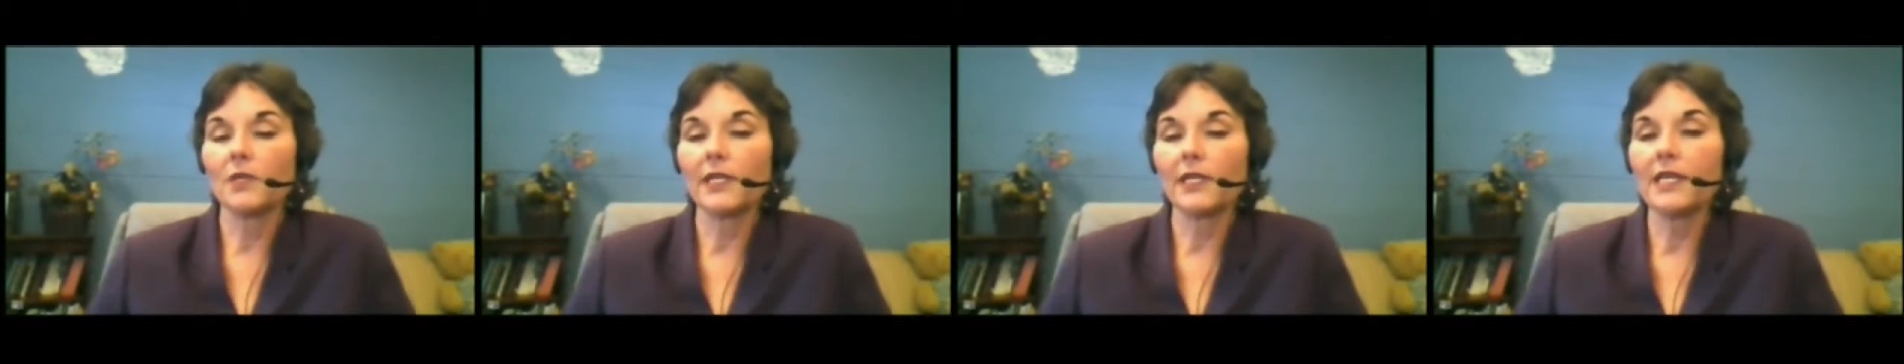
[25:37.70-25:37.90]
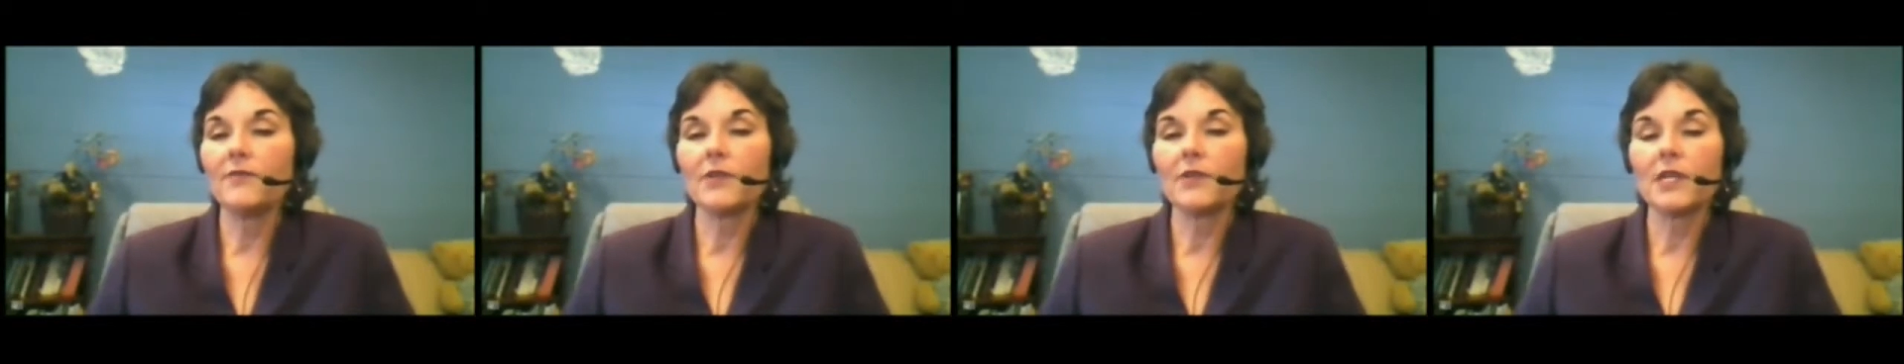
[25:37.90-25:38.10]

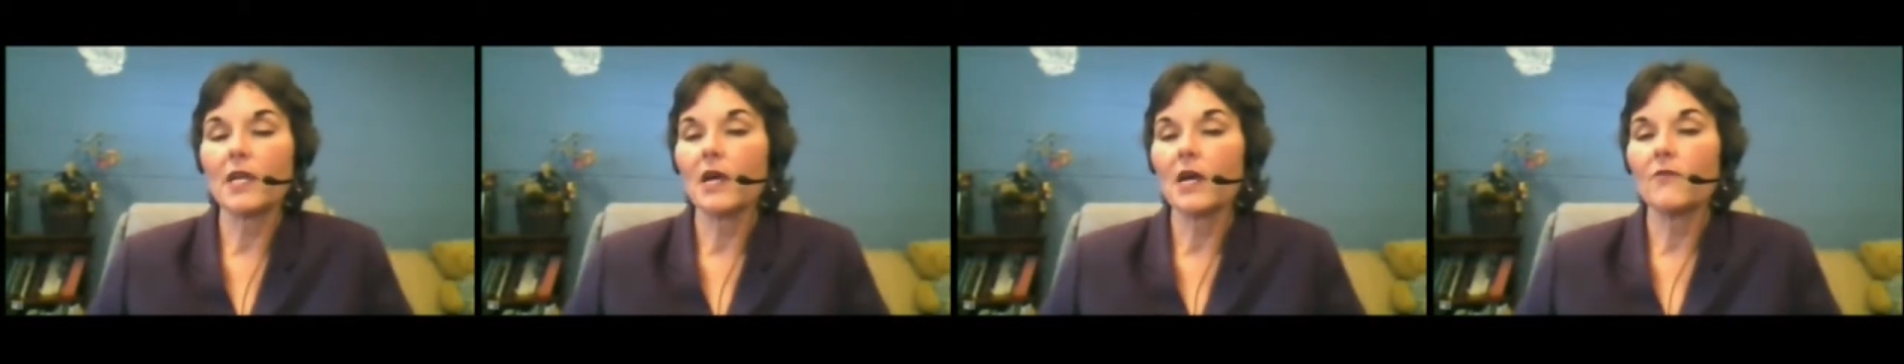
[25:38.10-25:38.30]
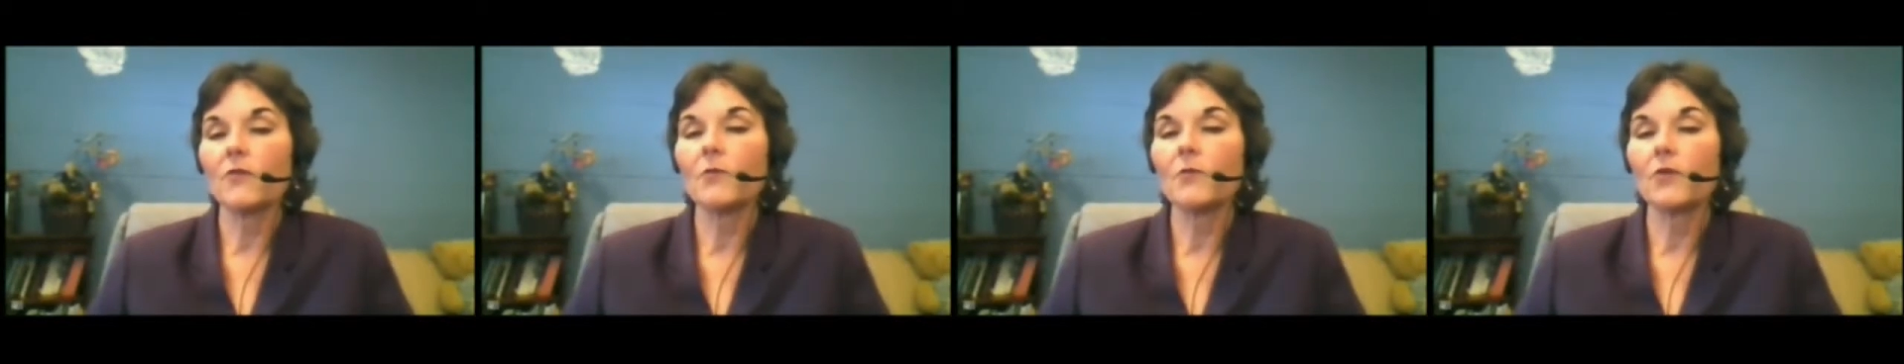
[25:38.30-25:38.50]
in
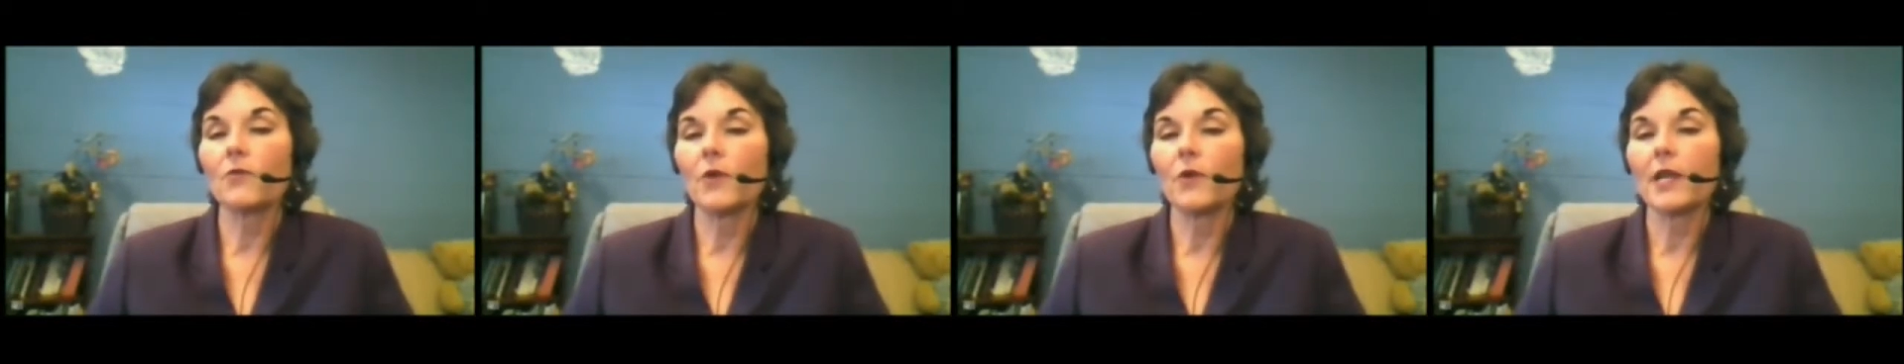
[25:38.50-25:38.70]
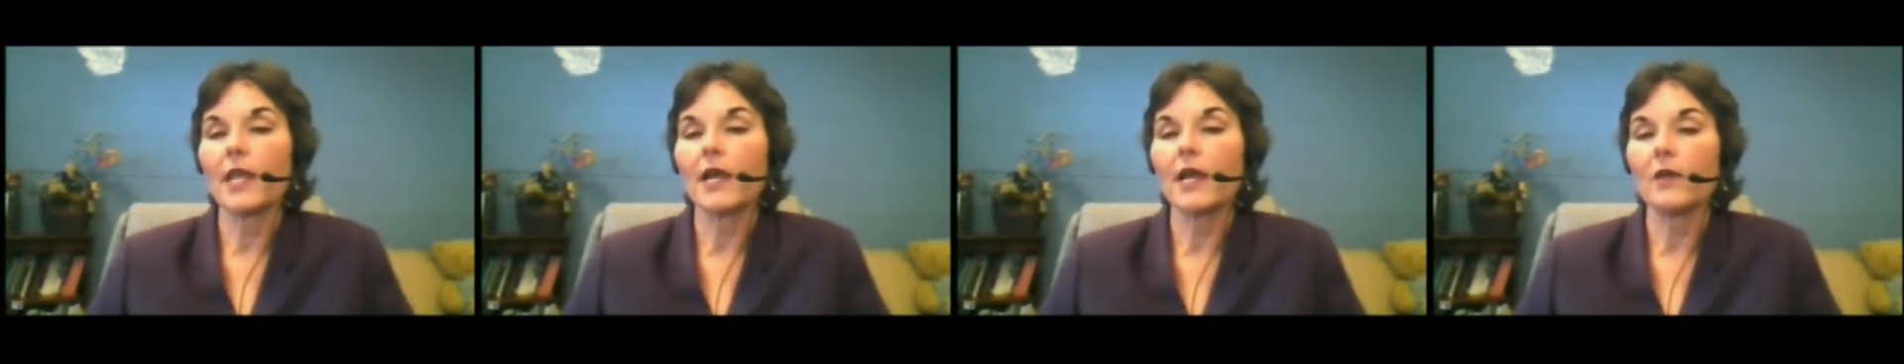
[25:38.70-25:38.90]
government run
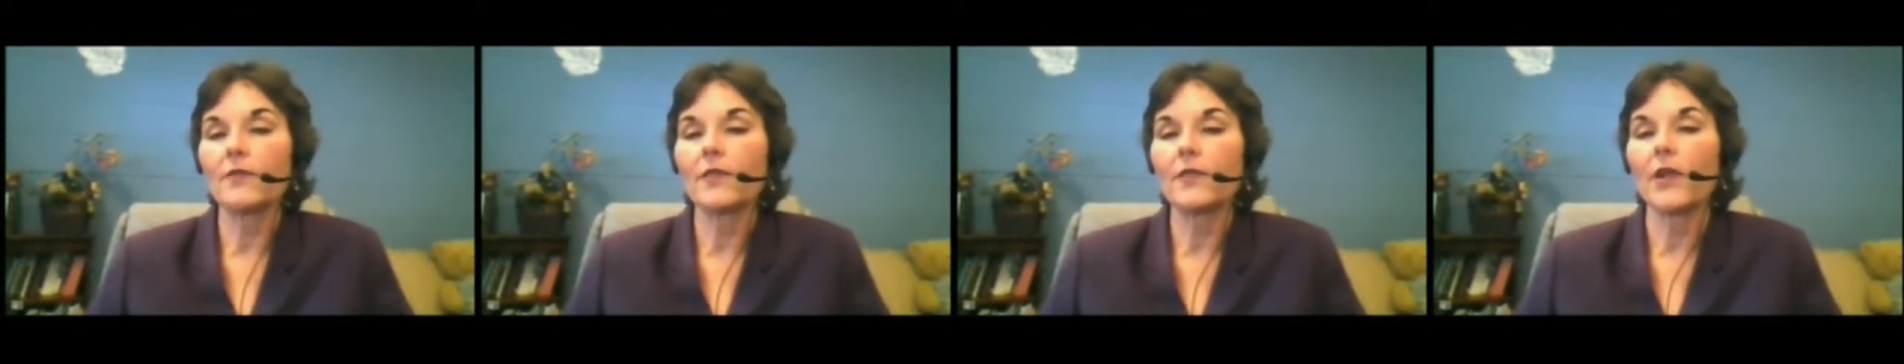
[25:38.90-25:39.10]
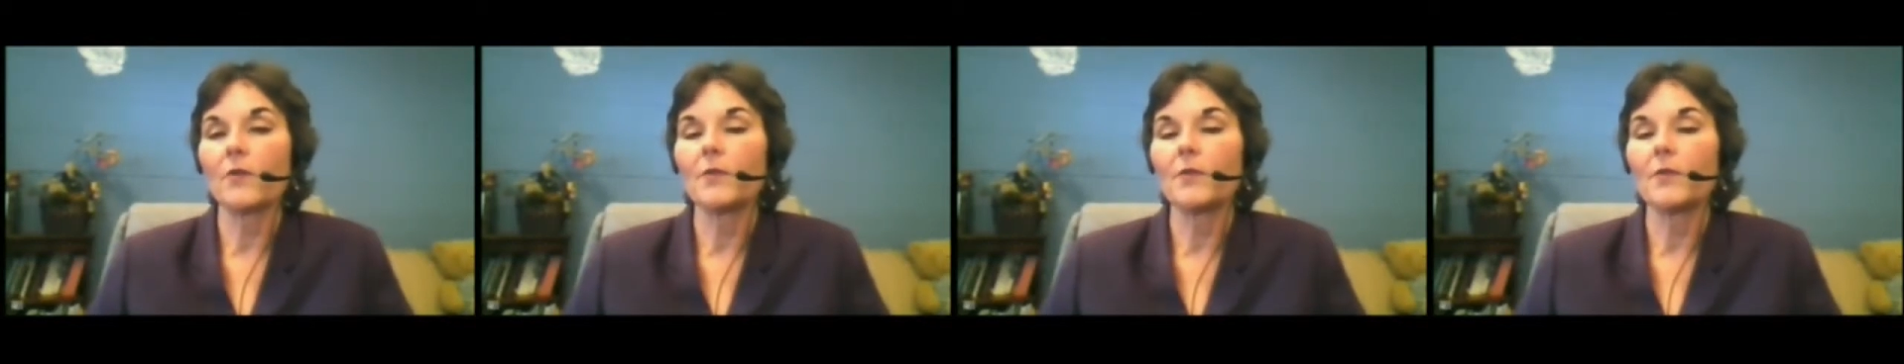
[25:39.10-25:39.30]

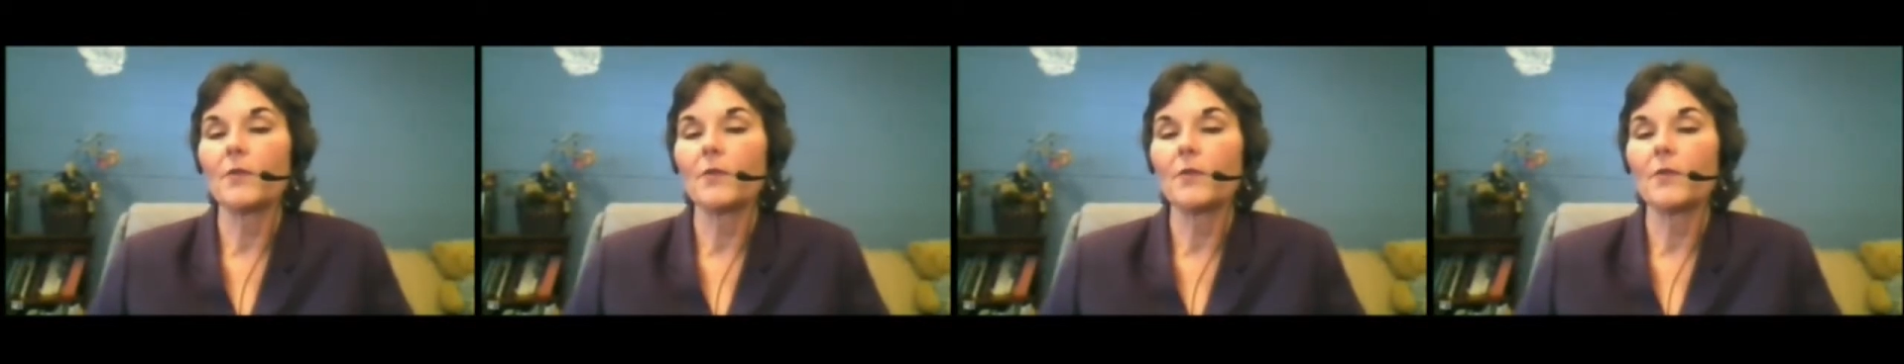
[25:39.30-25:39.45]
healthcare because